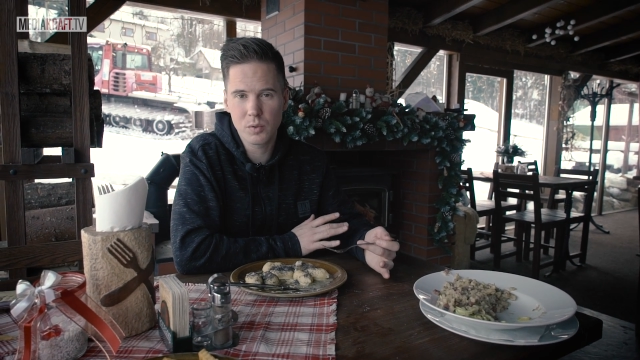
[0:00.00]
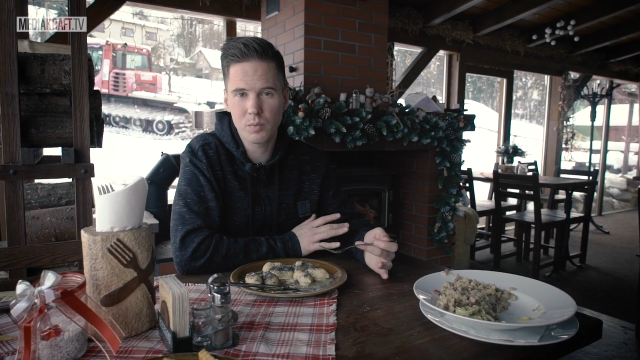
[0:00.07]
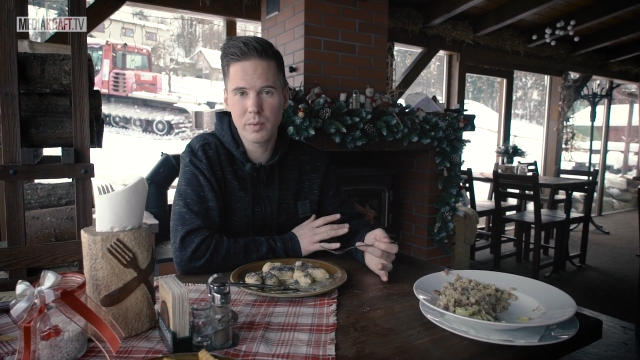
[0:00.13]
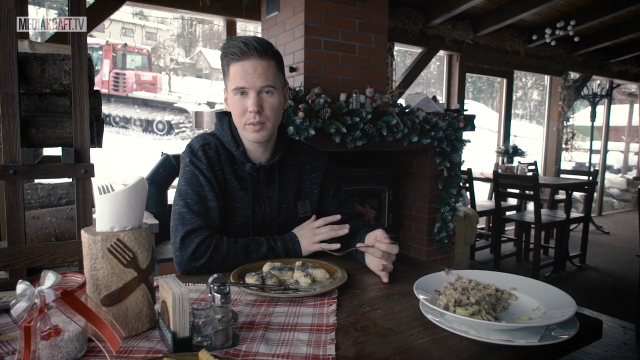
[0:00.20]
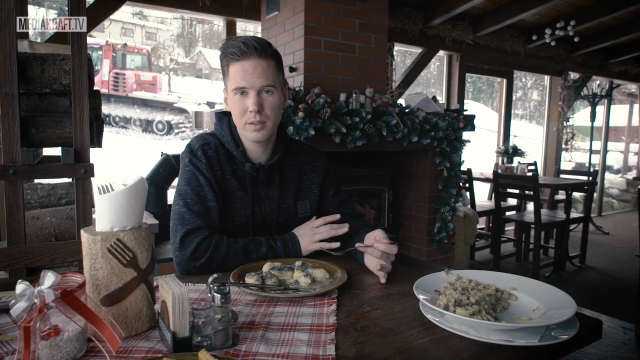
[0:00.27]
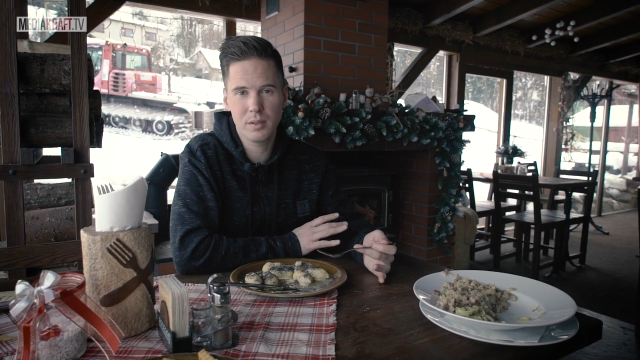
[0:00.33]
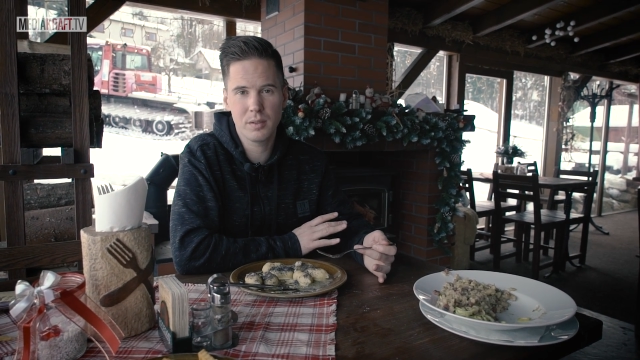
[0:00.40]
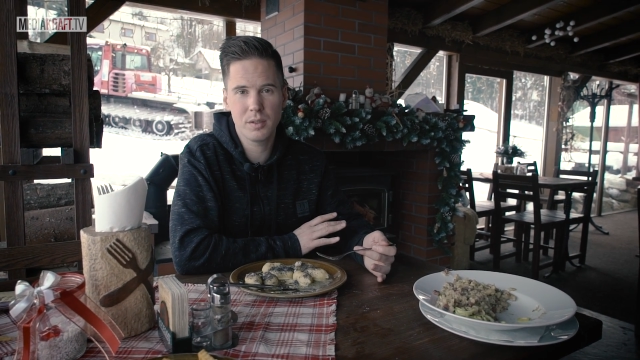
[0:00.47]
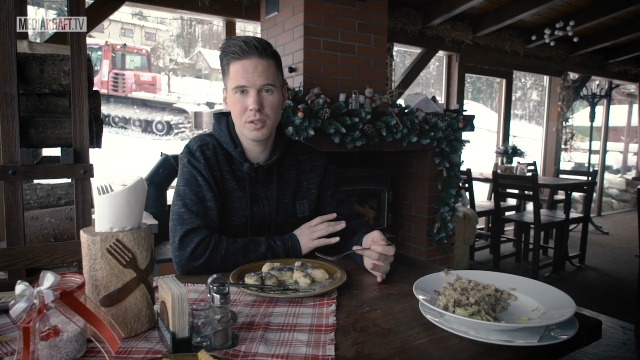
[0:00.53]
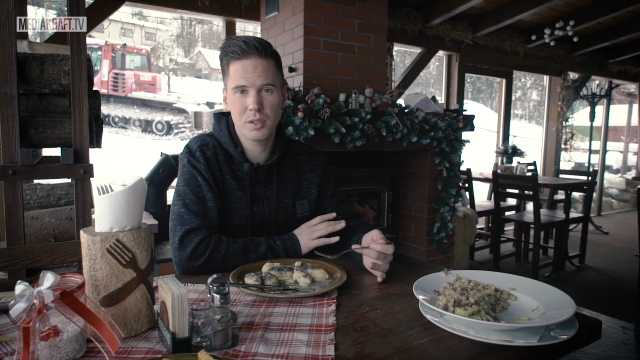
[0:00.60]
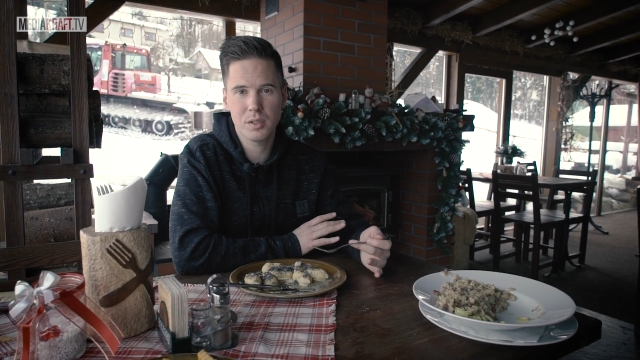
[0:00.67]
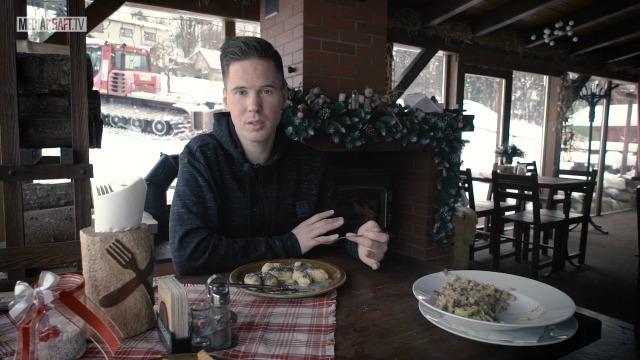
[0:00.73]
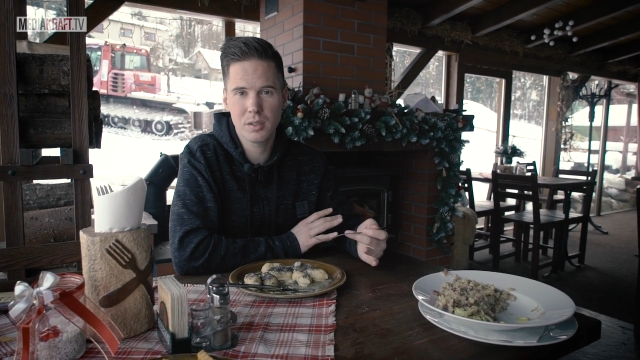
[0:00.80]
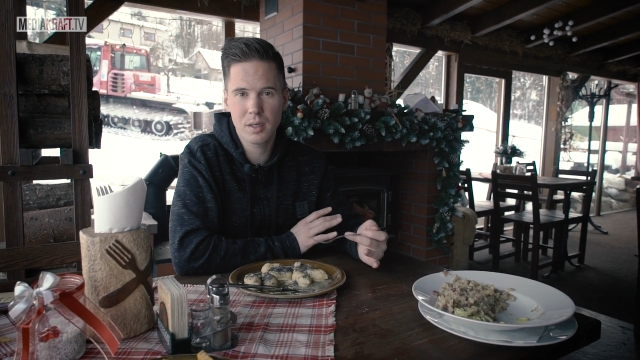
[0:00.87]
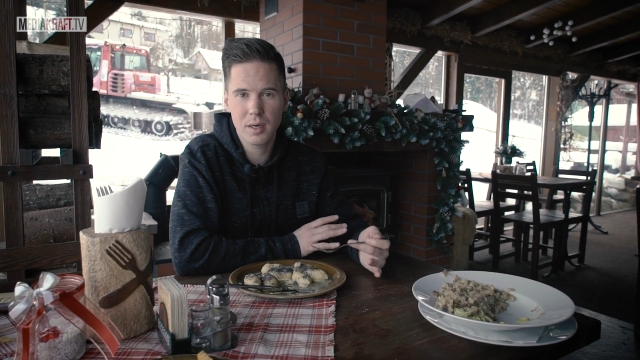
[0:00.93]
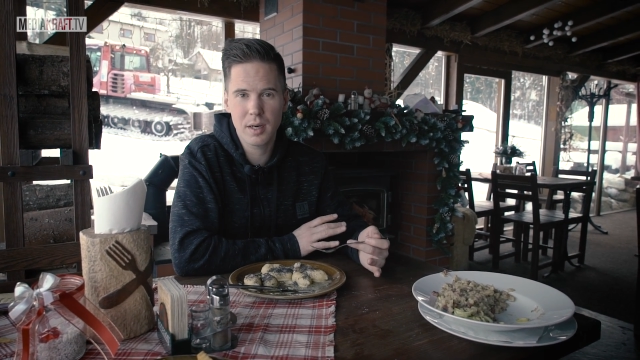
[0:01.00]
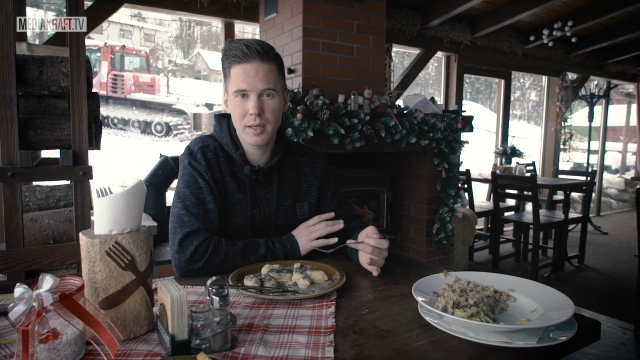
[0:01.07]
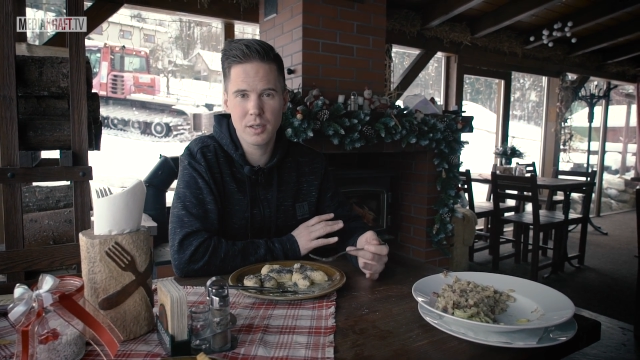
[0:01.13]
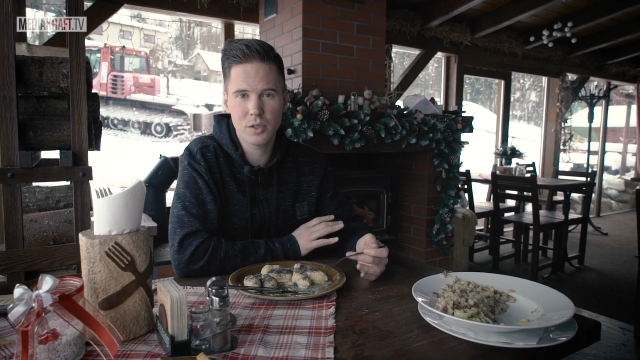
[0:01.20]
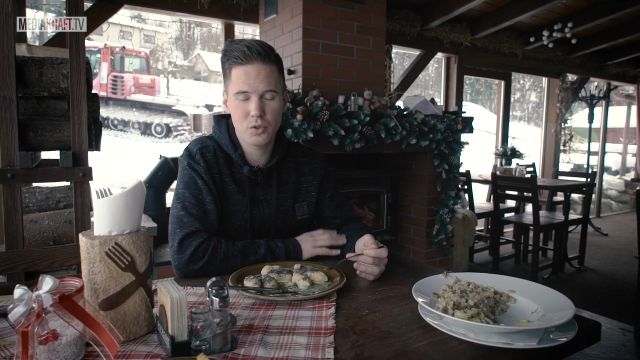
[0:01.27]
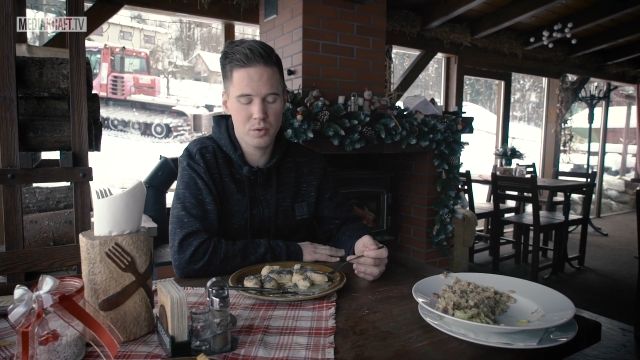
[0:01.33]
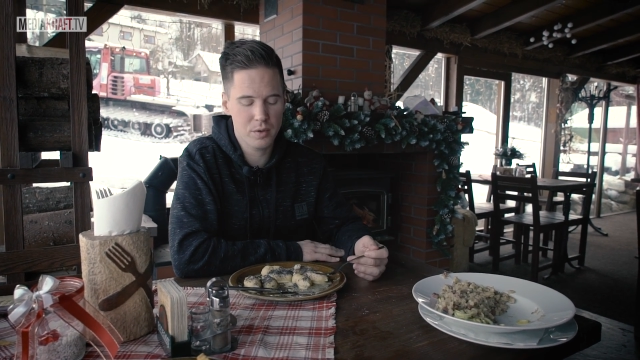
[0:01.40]
really delicious and I
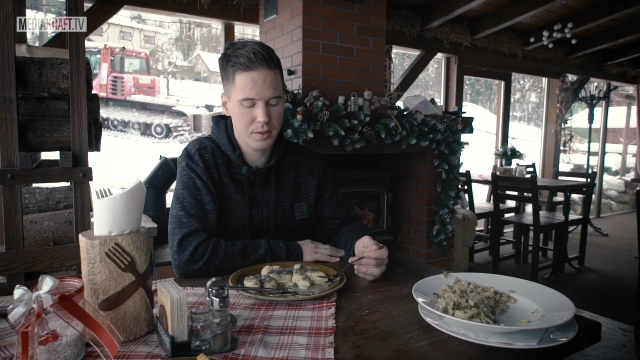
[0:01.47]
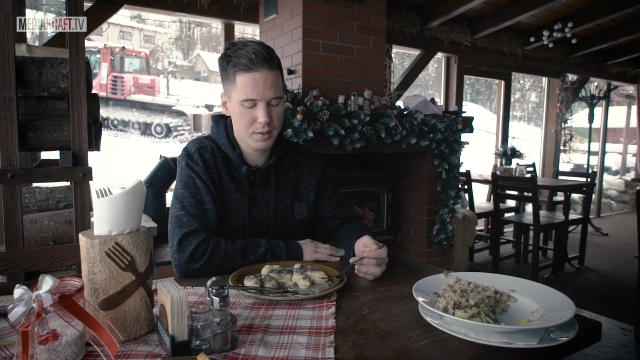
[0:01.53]
enjoyed